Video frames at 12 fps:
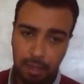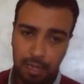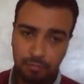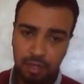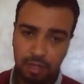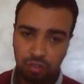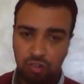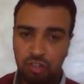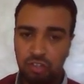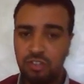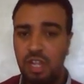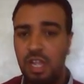
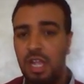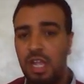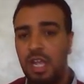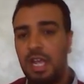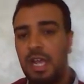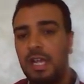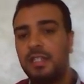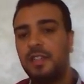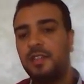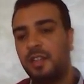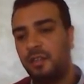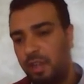advantages and
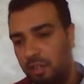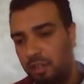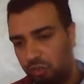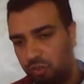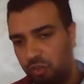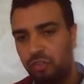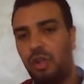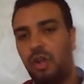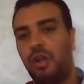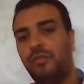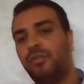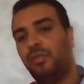disadvantages
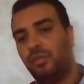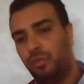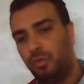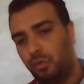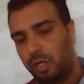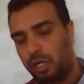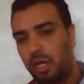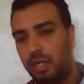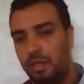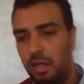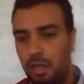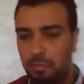of
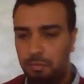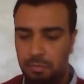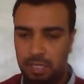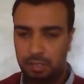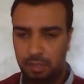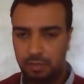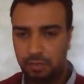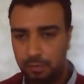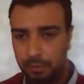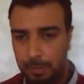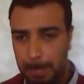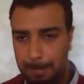working
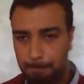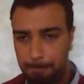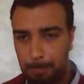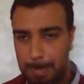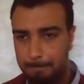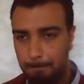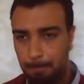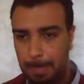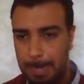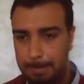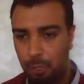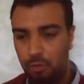mothers,
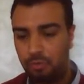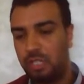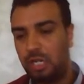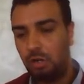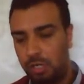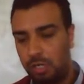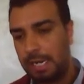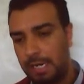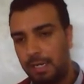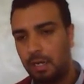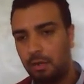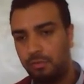or the
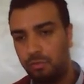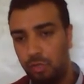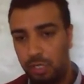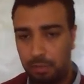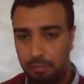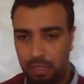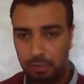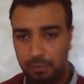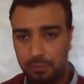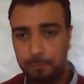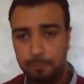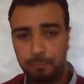idea of working
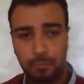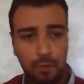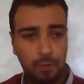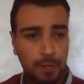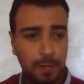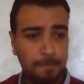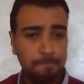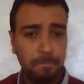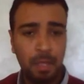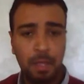mothers, okay.